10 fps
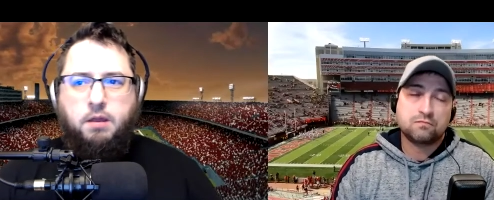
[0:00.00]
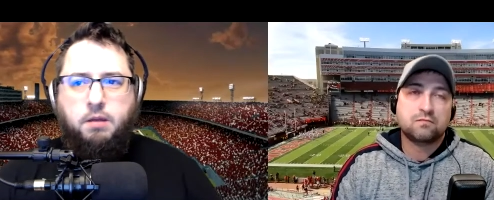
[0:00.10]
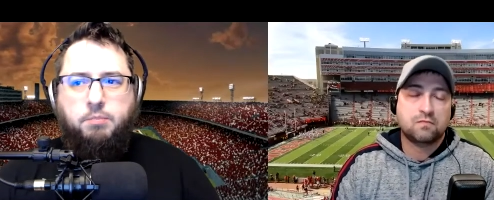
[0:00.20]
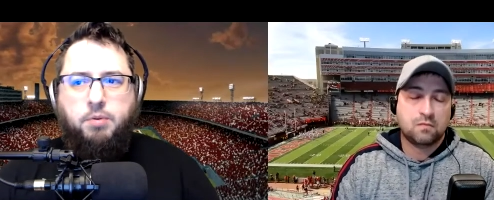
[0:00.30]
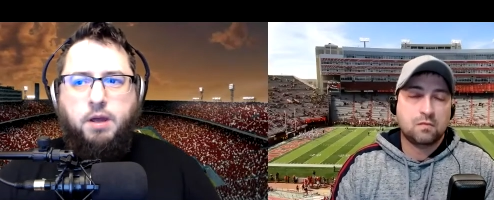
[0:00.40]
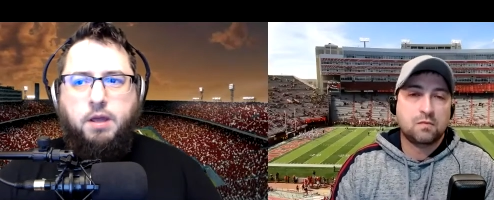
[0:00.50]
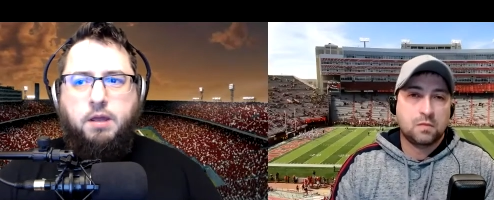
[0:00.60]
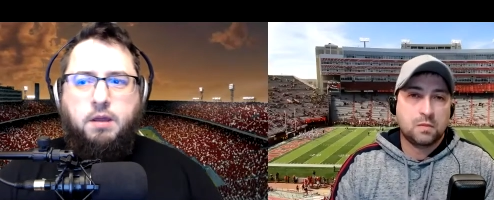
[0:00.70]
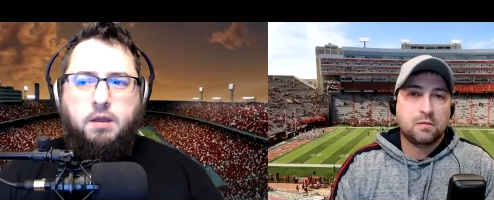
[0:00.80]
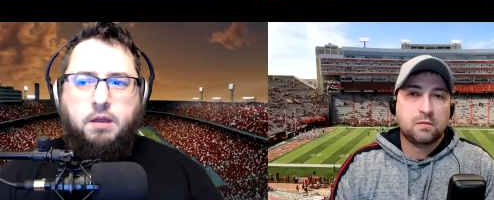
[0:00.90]
Speaker 1: But
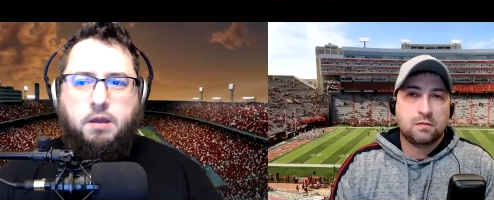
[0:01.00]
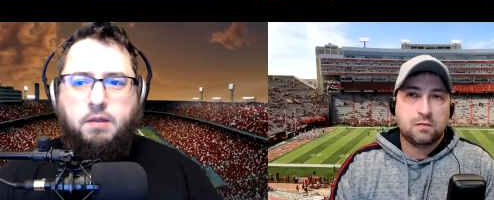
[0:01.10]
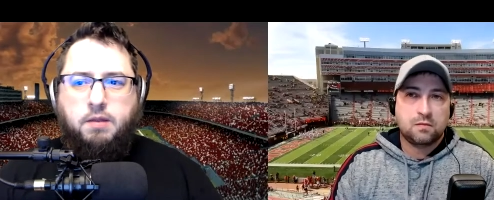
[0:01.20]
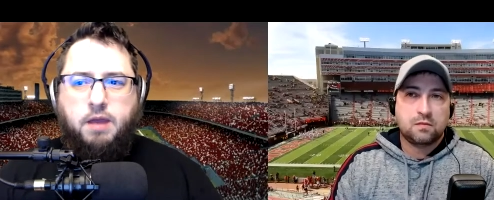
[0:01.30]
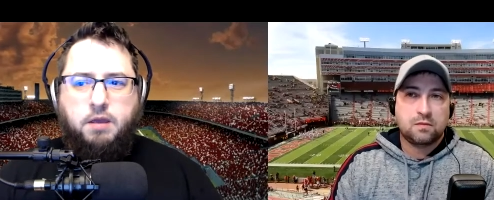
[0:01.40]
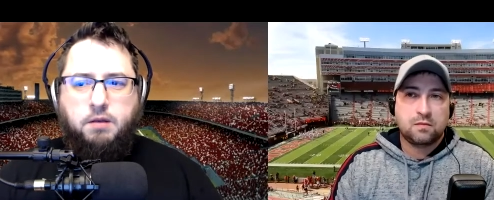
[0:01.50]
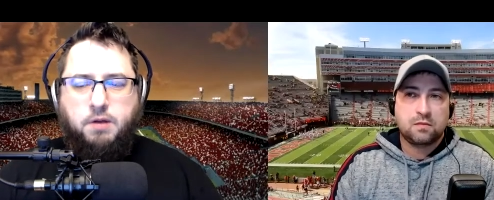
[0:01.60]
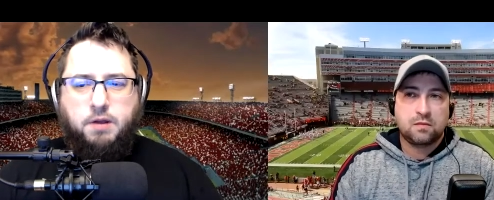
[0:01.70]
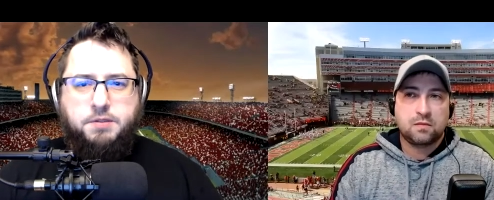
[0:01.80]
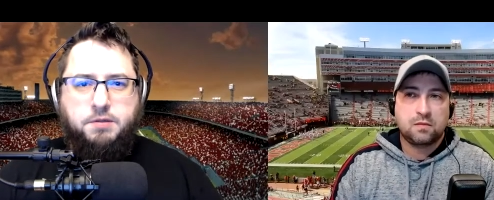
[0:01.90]
that could
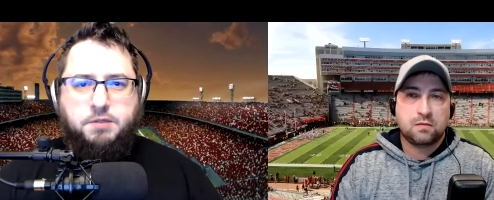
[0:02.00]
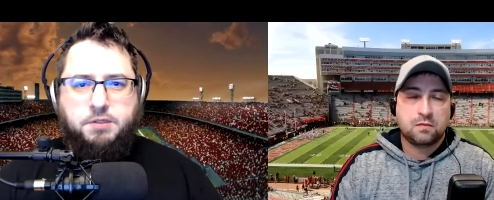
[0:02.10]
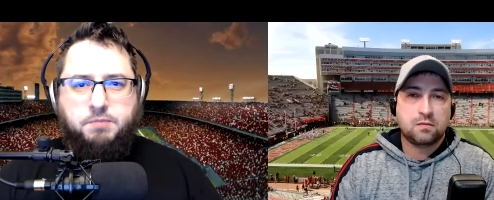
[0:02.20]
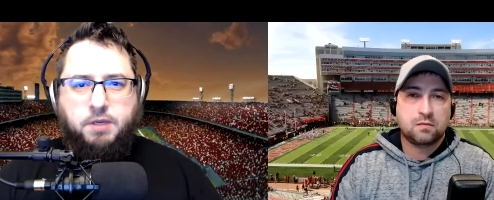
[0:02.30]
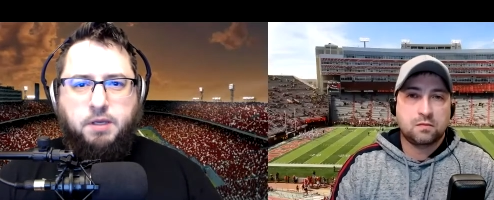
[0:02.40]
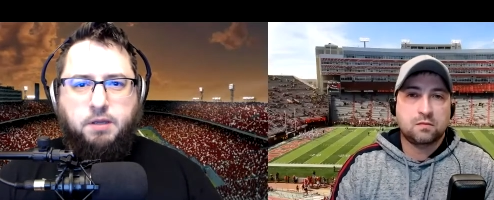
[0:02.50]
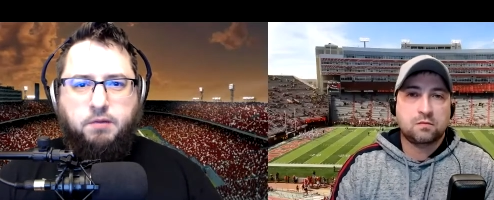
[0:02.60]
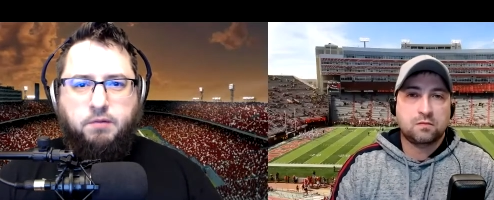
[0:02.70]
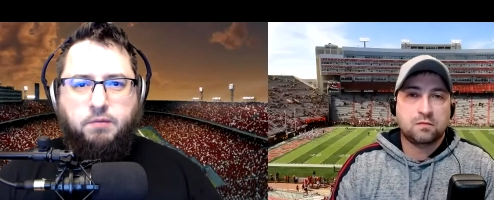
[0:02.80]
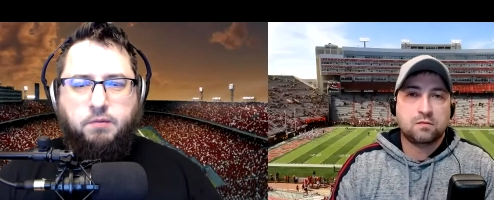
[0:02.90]
also just be
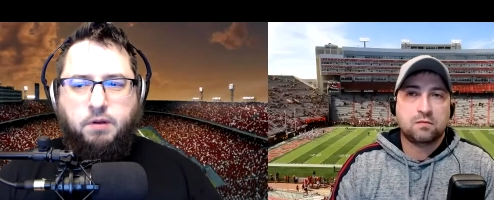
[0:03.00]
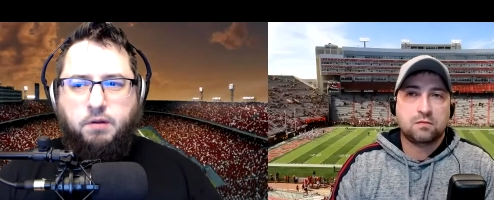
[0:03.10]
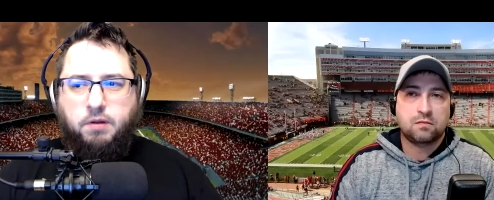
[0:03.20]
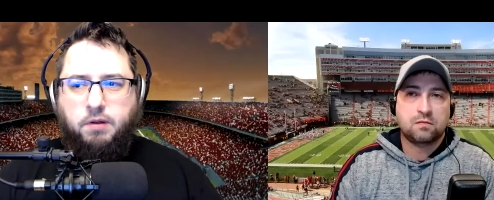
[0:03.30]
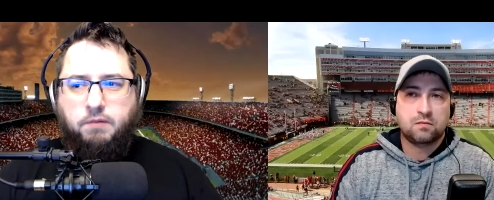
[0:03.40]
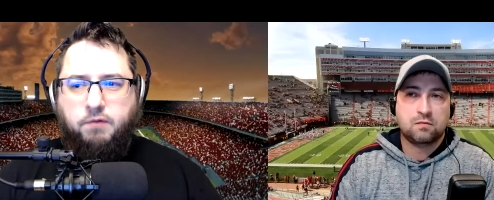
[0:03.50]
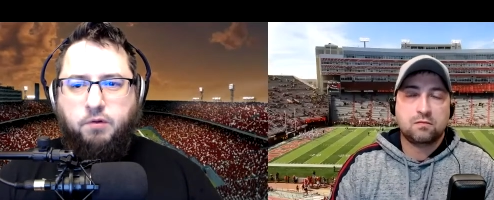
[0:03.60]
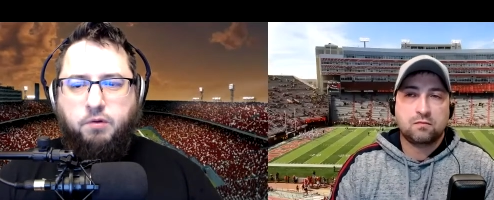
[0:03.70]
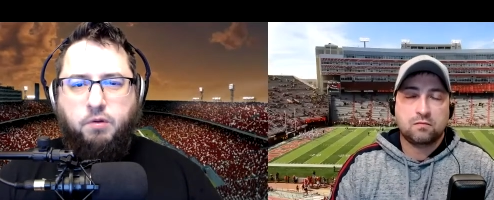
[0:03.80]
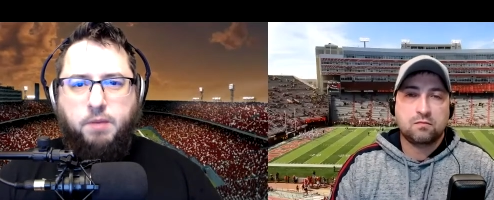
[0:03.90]
the a, a
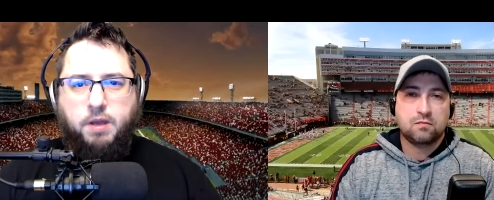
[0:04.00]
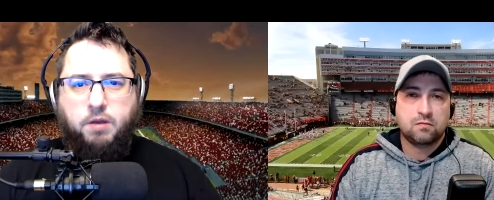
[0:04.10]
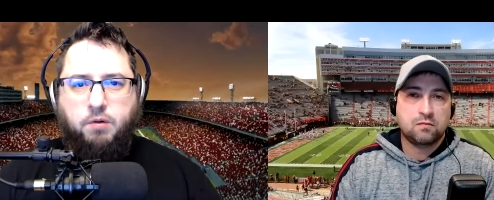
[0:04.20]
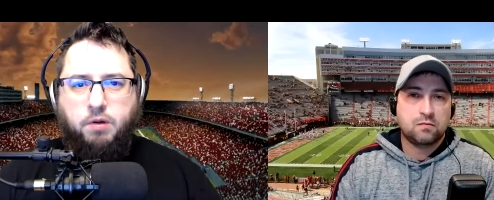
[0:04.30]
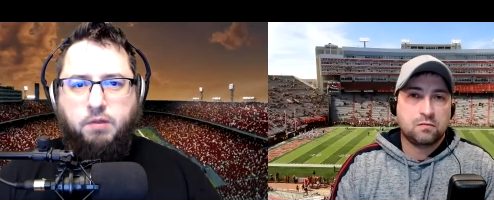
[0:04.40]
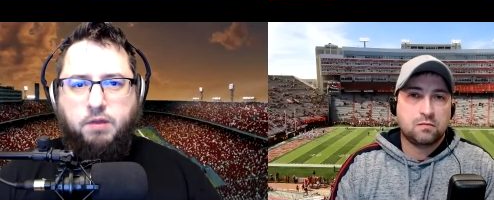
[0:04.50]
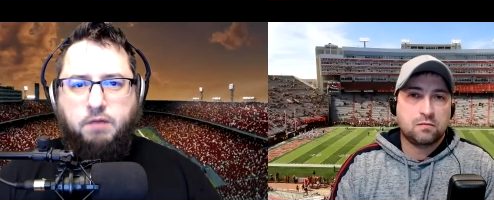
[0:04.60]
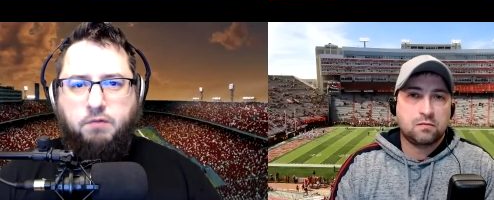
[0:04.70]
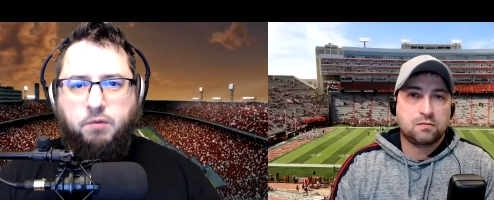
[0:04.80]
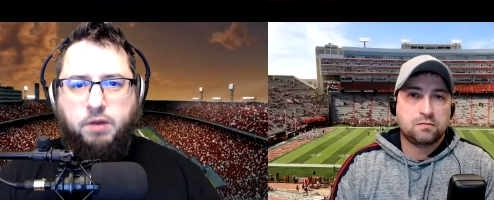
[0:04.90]
vocal minority that
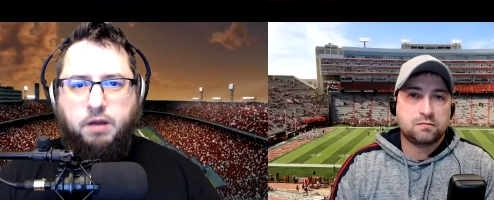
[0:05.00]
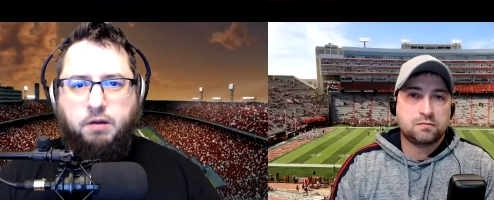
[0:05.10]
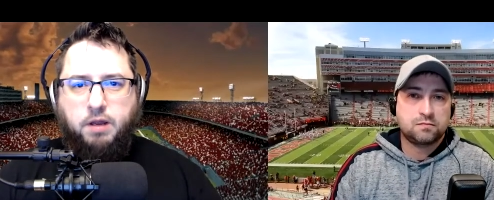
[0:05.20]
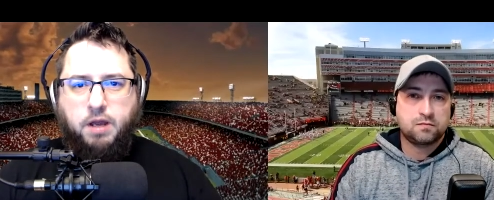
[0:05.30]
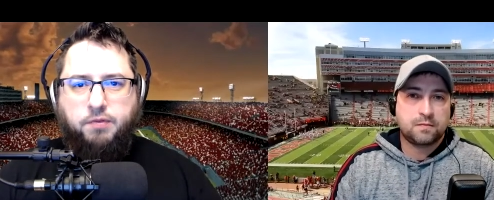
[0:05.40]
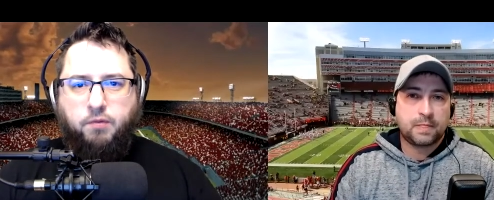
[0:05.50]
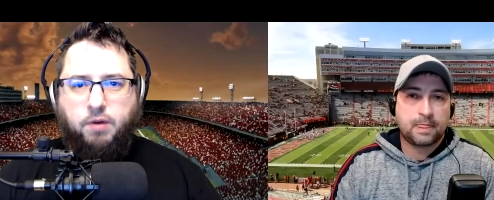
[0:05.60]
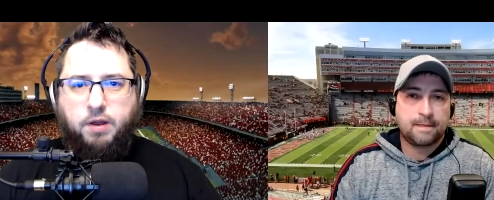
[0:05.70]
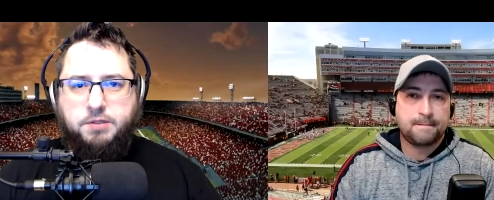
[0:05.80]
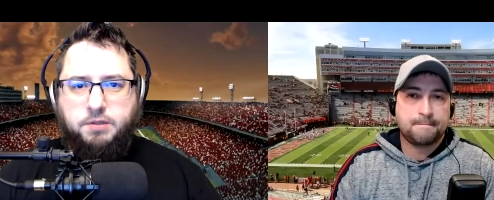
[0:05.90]
even went out and got the roster.